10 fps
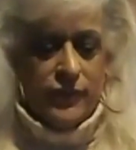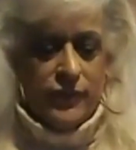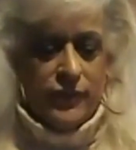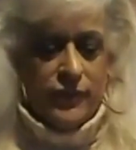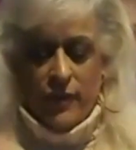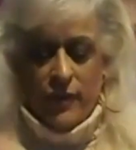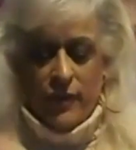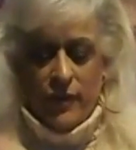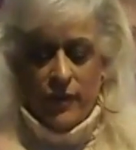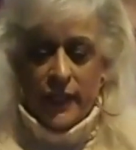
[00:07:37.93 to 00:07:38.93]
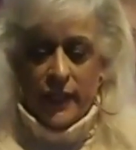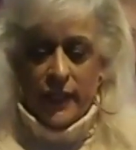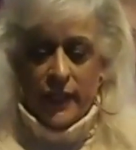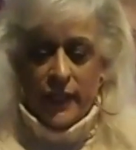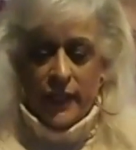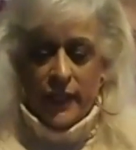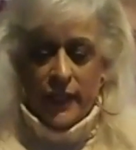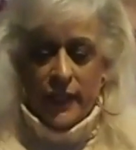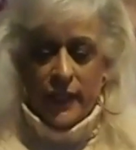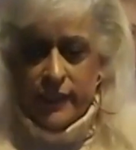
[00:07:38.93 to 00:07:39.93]
And I bought
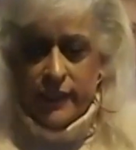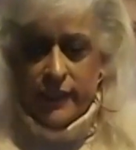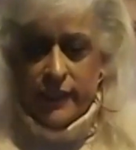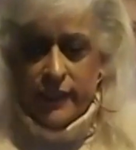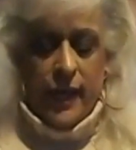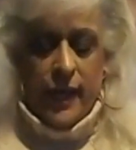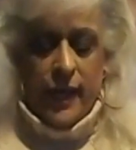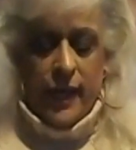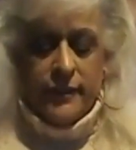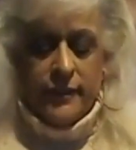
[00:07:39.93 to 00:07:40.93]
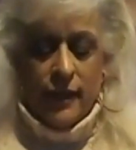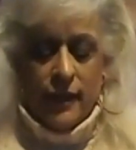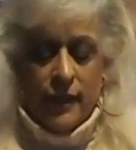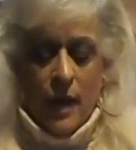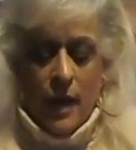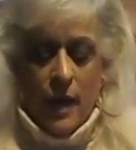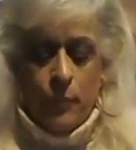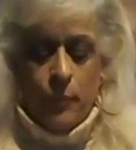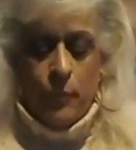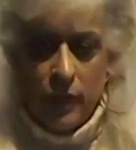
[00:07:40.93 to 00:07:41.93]
my first book on how to
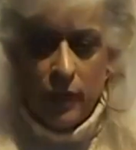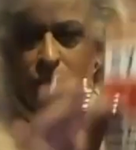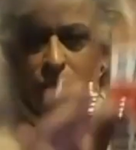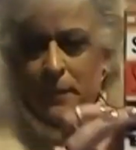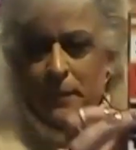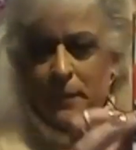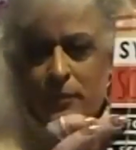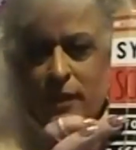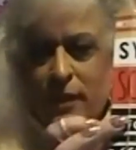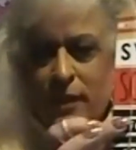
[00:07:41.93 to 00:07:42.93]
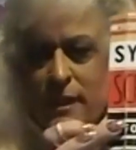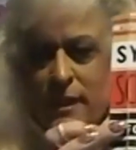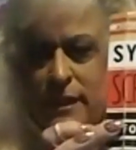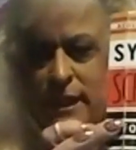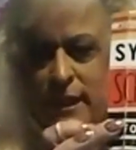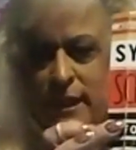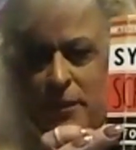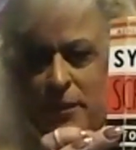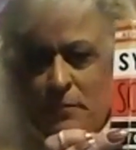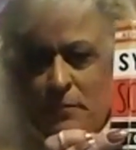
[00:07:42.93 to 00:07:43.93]
screenwrite. This is it here.
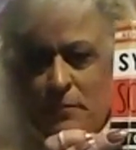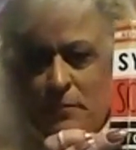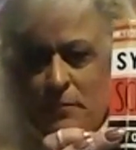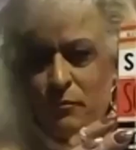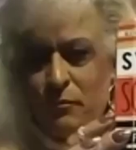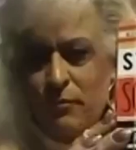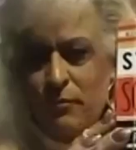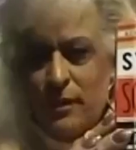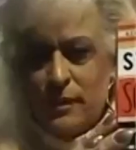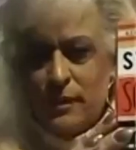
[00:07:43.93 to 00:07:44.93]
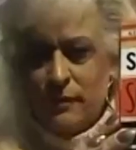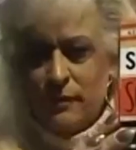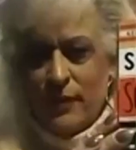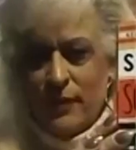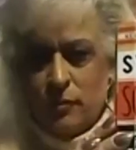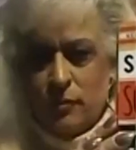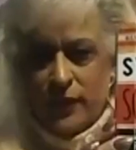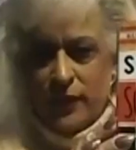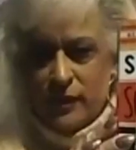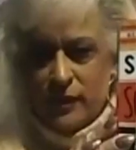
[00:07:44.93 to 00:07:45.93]
Let's see if I can move my fingers.
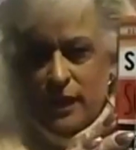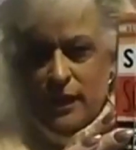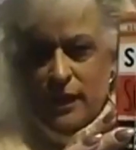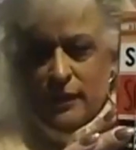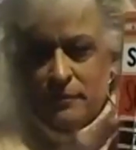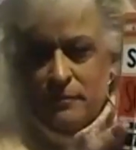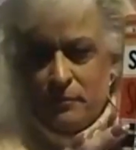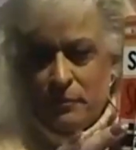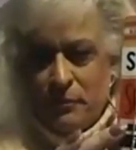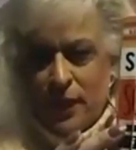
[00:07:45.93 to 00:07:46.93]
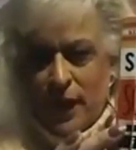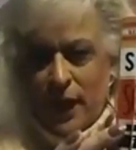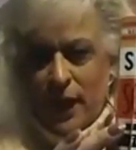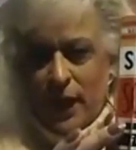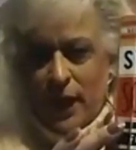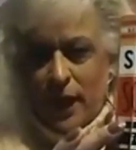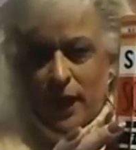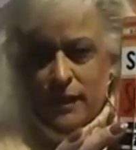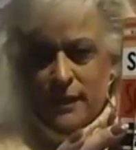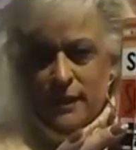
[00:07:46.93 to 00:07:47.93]
Syd Field. And
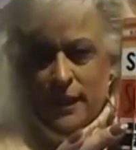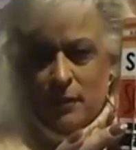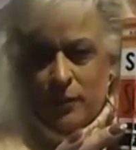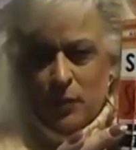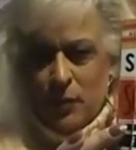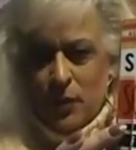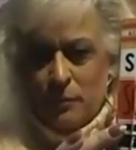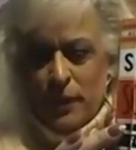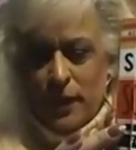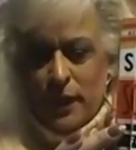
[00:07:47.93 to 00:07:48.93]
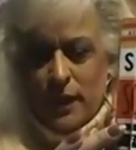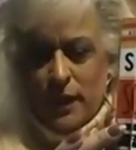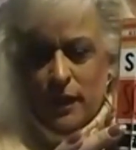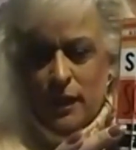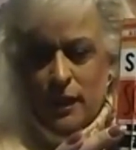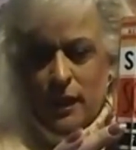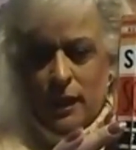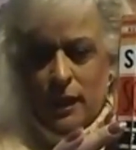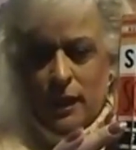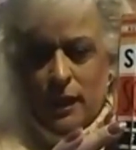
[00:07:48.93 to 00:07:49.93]
he's not with us anymore, but
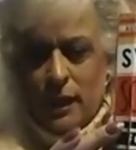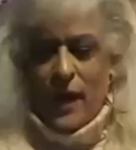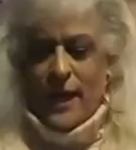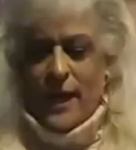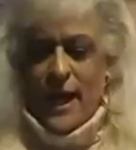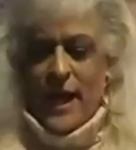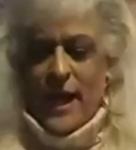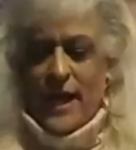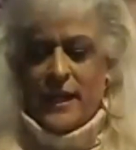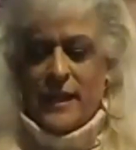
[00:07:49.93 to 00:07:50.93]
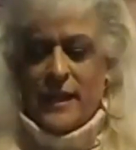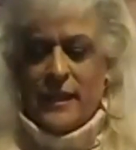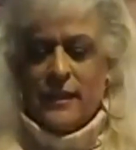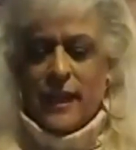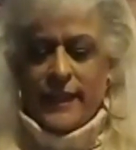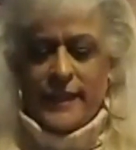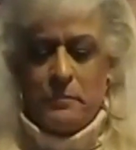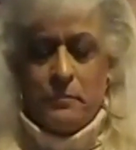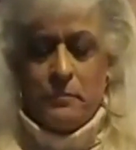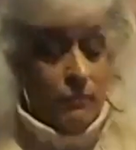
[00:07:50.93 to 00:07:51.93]
uh, I kind of liked it.
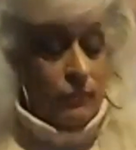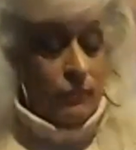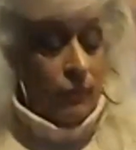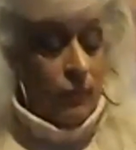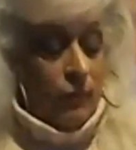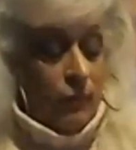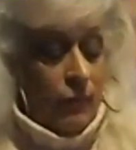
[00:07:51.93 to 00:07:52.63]
And